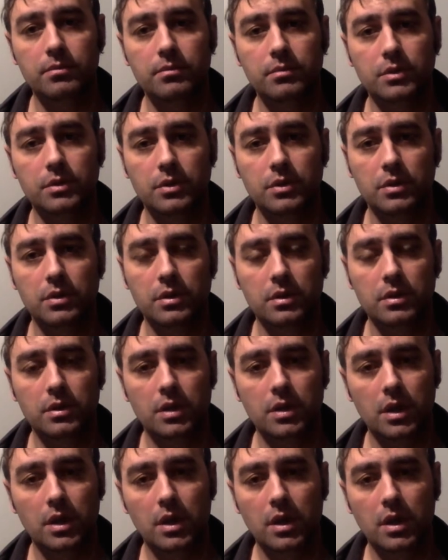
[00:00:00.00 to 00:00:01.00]
so
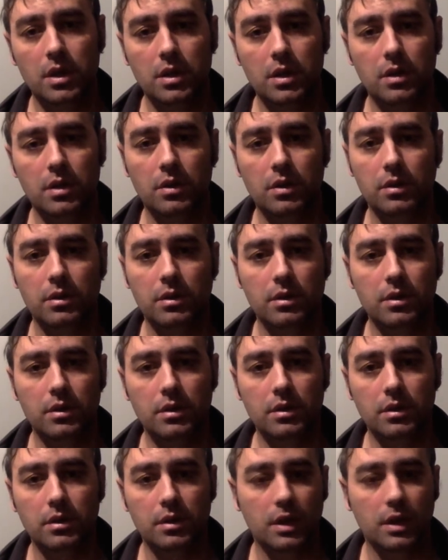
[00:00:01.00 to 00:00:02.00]
you're not
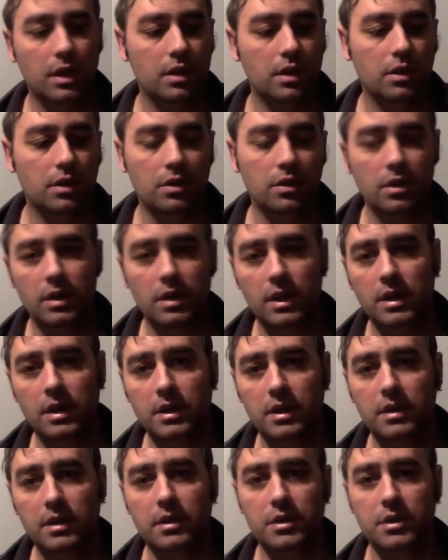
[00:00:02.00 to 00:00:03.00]
gonna
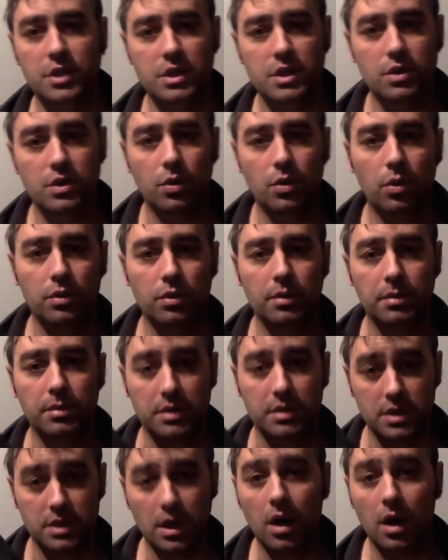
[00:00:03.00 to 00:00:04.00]
need, it's just to hold up your
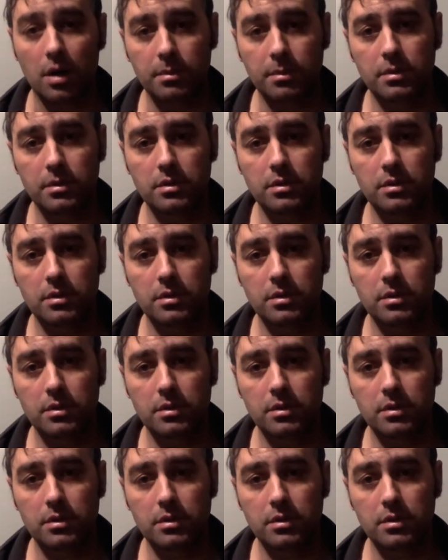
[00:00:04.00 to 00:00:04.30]
tarp.